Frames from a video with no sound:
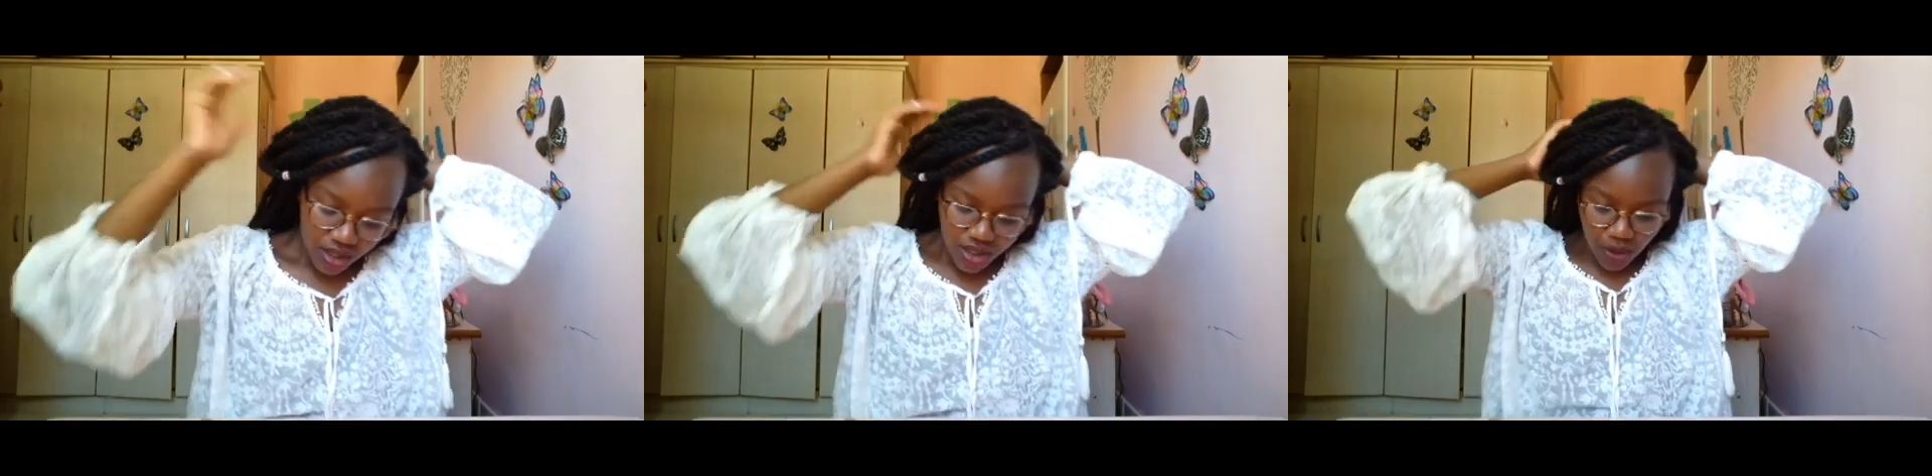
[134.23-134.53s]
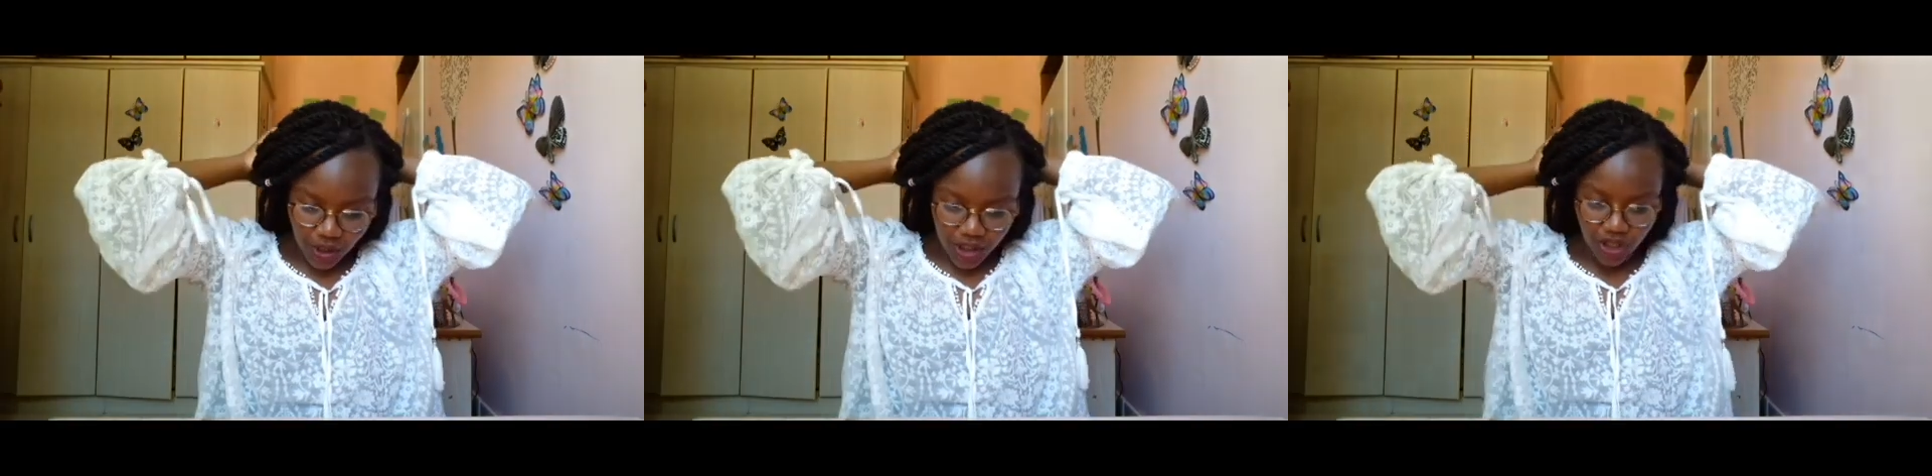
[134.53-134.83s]

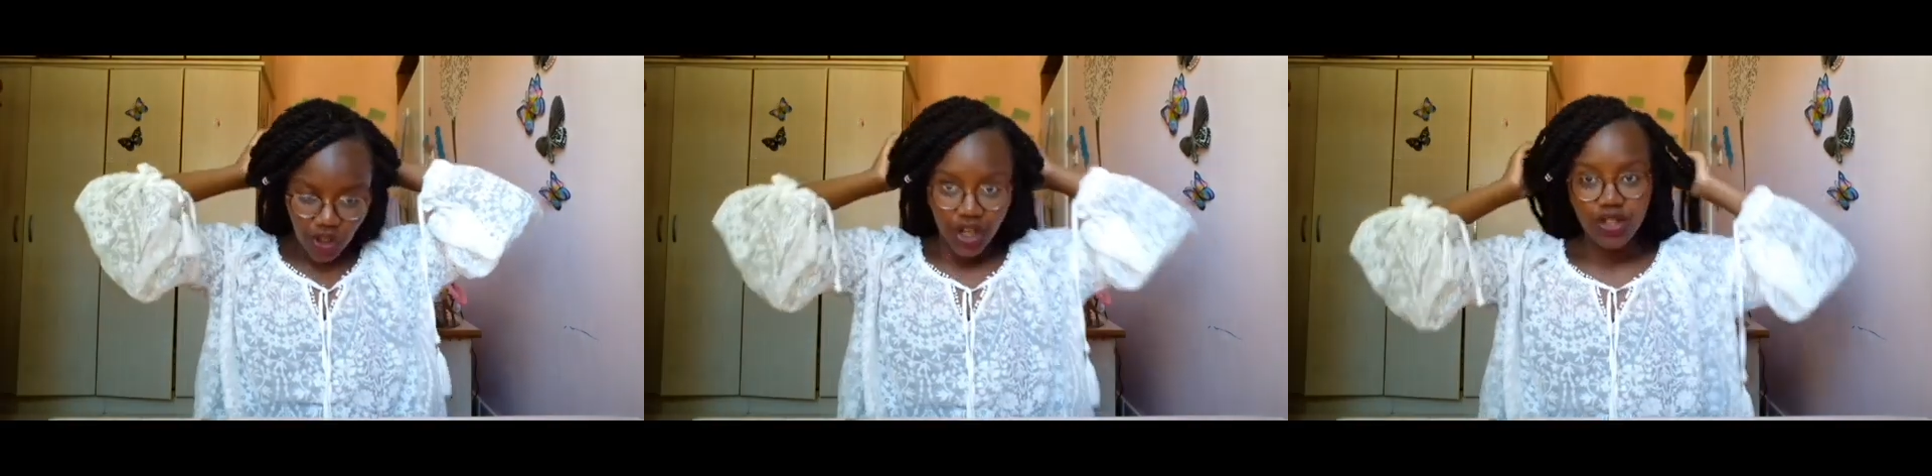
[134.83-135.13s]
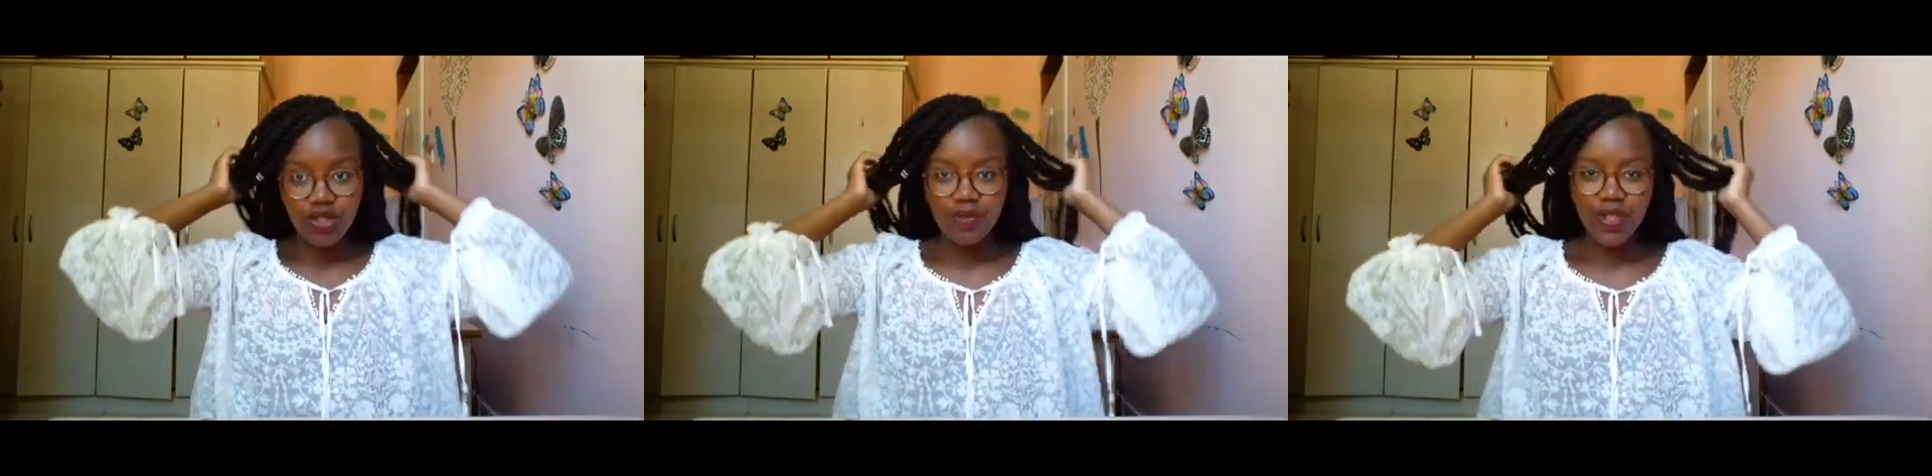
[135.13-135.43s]
So what you're
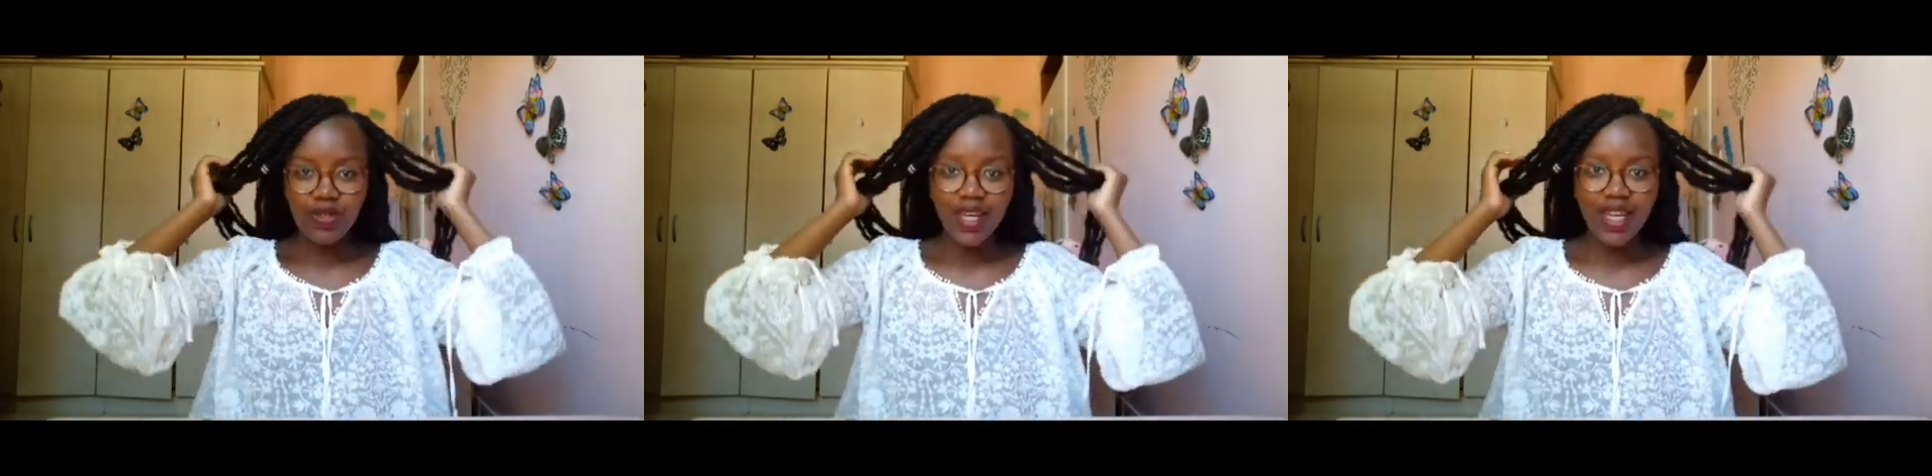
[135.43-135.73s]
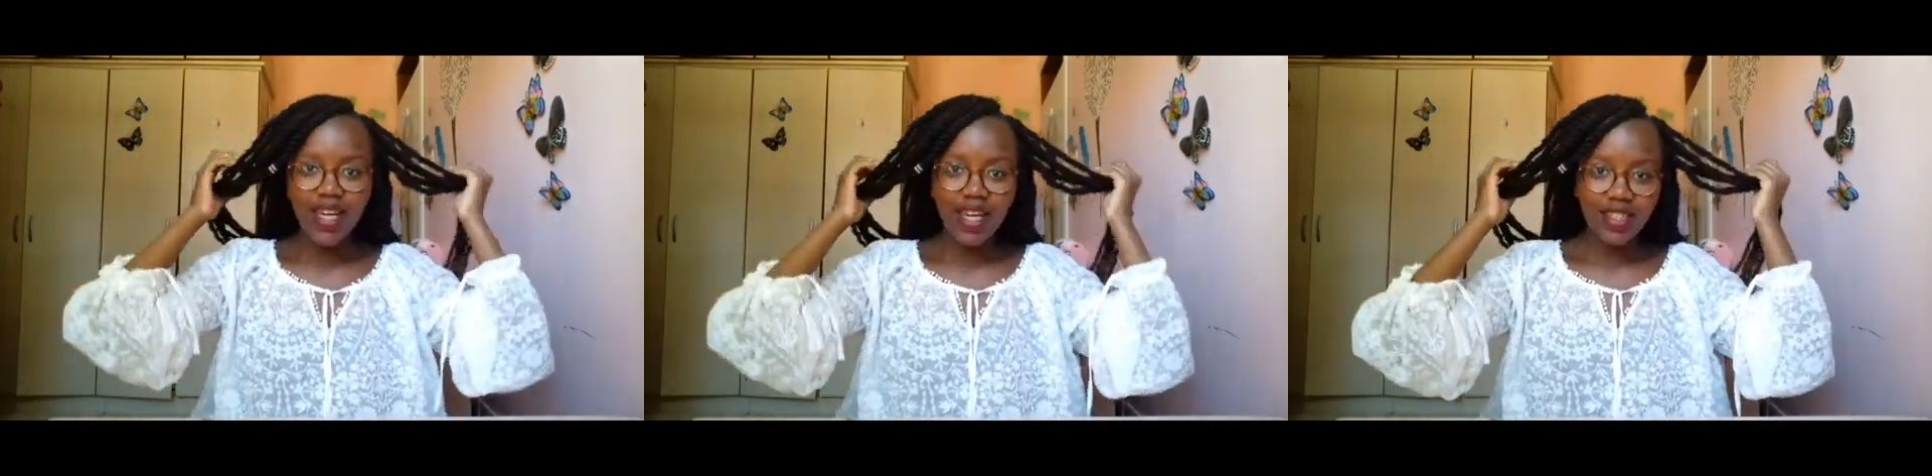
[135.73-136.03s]
going to be
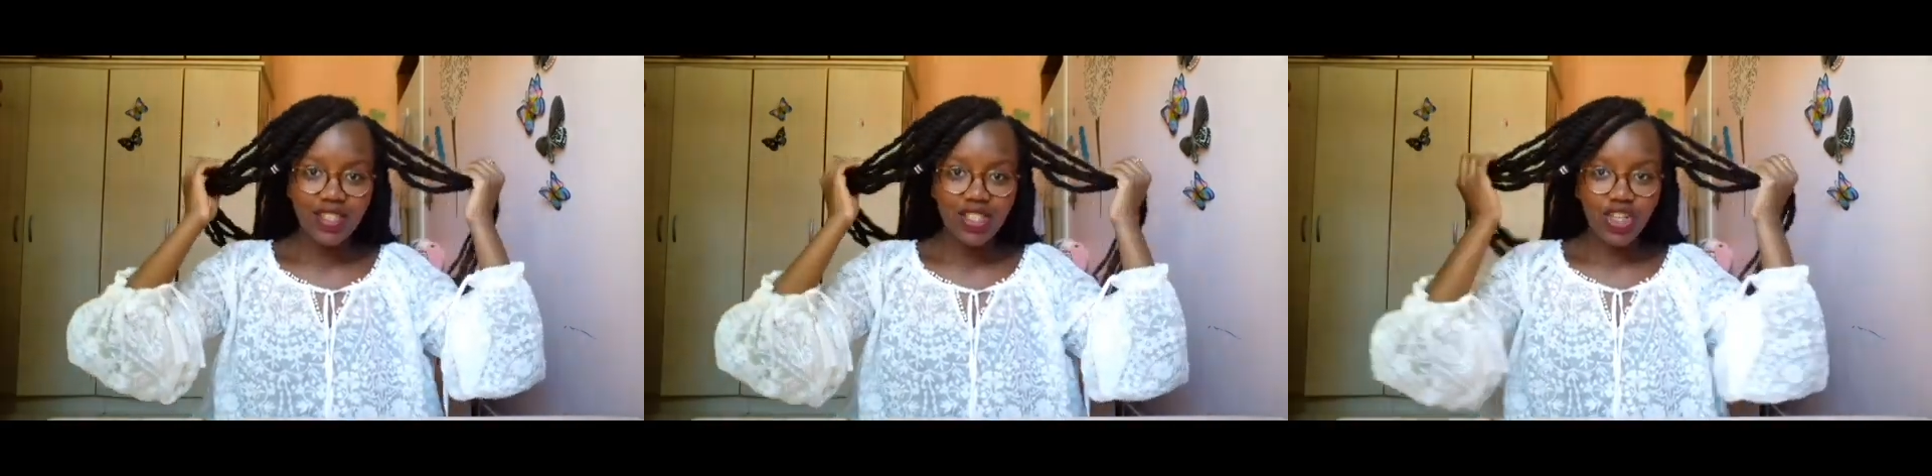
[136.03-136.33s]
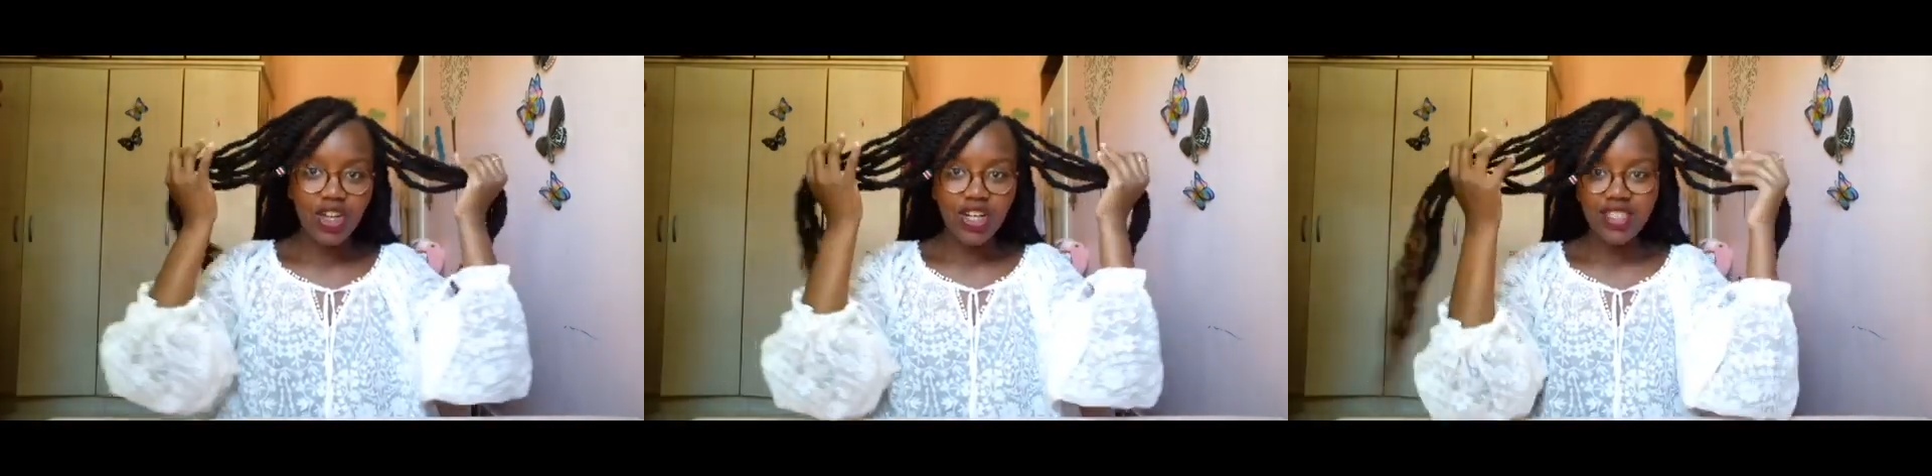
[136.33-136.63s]
doing is
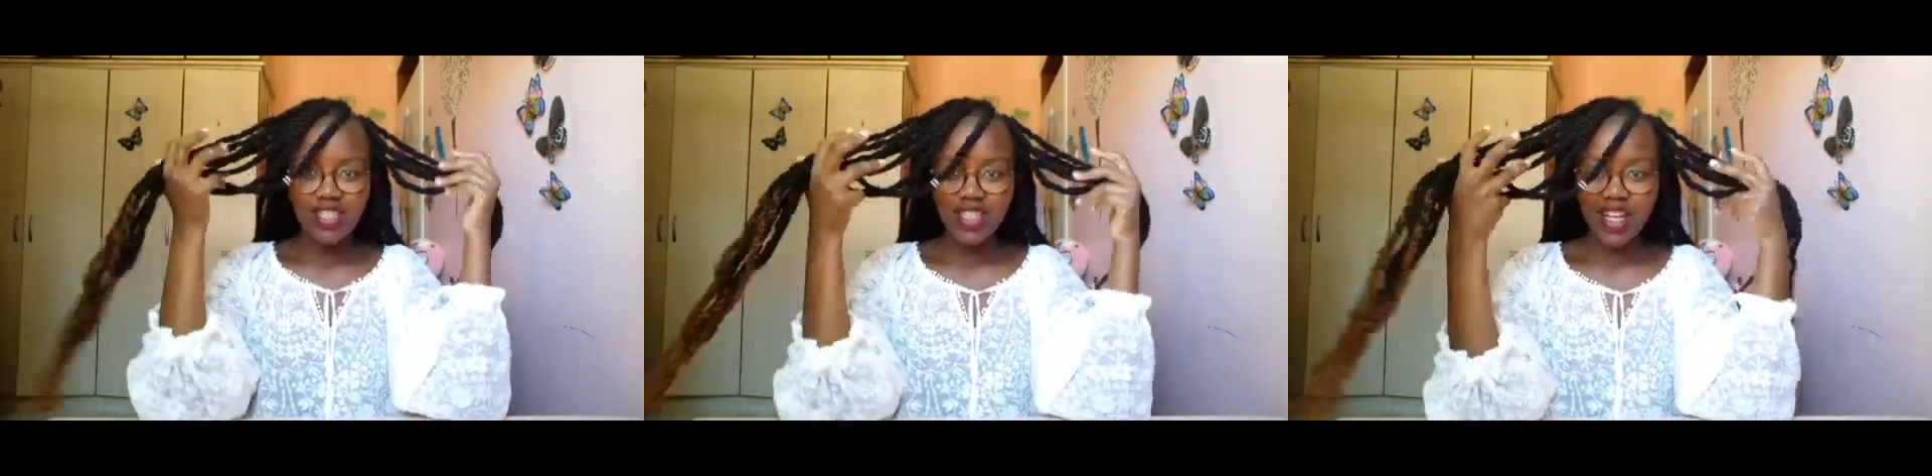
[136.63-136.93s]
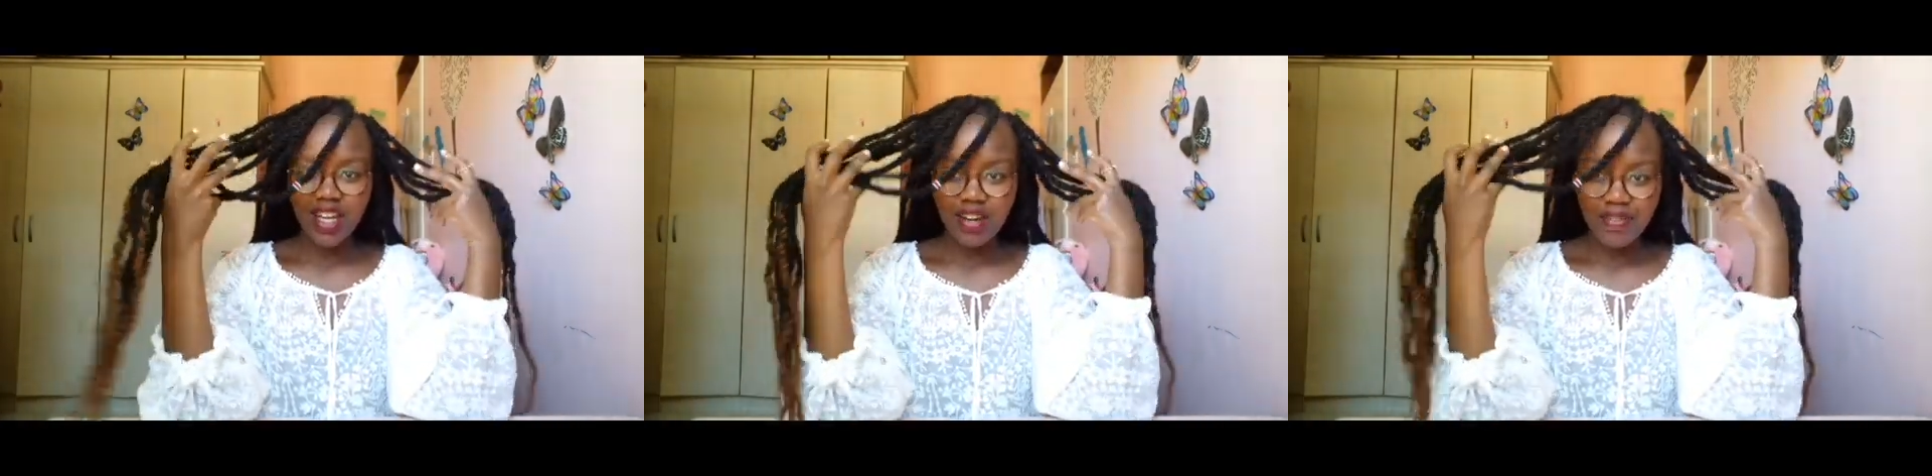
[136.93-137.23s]
you're gonna
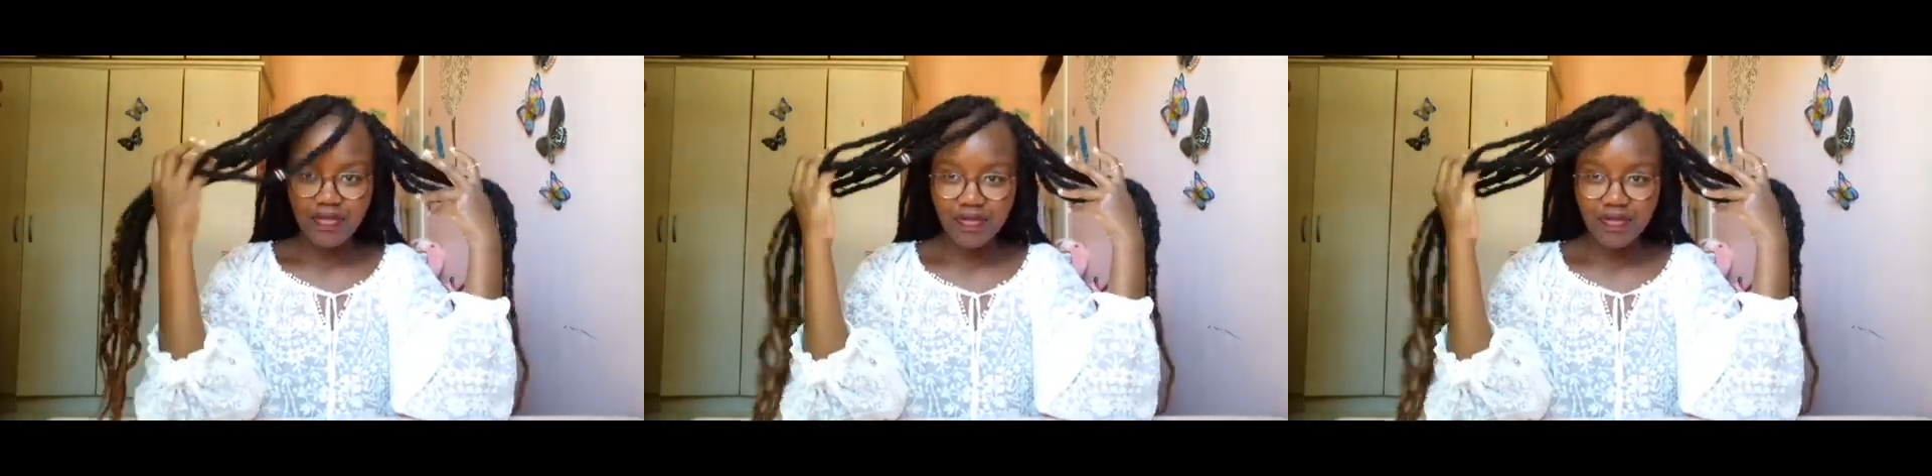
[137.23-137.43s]
take a